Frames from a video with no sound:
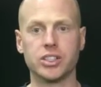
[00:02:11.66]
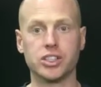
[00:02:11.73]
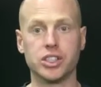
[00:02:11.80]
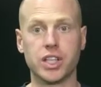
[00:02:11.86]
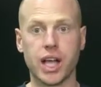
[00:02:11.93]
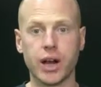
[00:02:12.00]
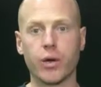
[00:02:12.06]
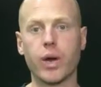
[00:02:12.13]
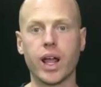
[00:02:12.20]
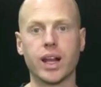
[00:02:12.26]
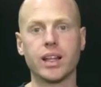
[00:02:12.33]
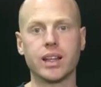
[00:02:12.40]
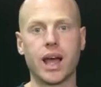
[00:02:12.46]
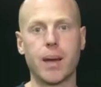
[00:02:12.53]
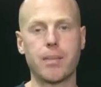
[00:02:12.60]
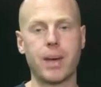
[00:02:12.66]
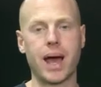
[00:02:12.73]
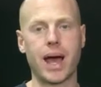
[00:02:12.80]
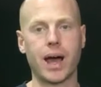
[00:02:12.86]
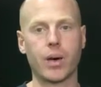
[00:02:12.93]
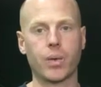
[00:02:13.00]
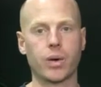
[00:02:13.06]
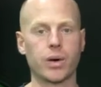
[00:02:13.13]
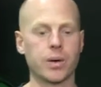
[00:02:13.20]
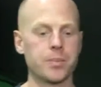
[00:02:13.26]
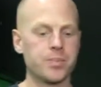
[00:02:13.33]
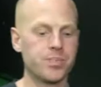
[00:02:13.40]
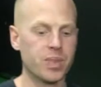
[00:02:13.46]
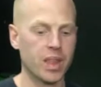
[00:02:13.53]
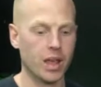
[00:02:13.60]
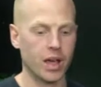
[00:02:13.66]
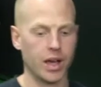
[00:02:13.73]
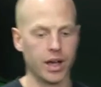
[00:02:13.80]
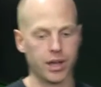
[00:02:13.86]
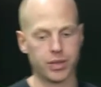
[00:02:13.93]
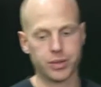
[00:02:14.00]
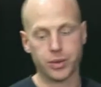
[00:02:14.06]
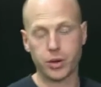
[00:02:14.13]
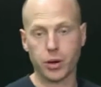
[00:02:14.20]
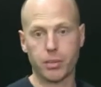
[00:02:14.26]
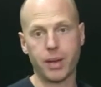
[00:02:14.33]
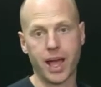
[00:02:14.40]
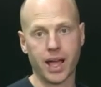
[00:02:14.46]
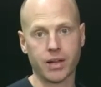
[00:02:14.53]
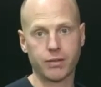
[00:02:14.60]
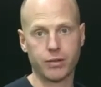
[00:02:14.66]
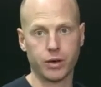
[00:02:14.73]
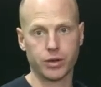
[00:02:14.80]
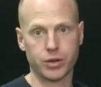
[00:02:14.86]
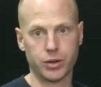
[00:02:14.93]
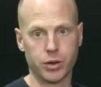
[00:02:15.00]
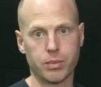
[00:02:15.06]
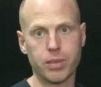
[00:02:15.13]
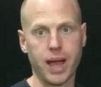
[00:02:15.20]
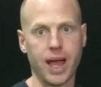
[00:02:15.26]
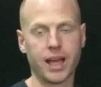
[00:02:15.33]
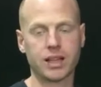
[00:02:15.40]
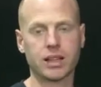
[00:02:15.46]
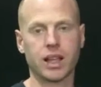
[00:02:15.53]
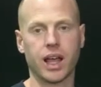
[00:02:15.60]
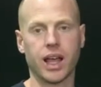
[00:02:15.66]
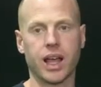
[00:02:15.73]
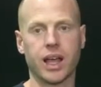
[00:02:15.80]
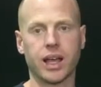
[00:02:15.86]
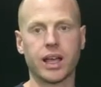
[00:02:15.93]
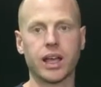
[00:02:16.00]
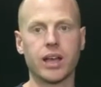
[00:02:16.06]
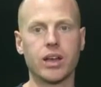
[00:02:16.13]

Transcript: generating that power through your back foot, through your back leg.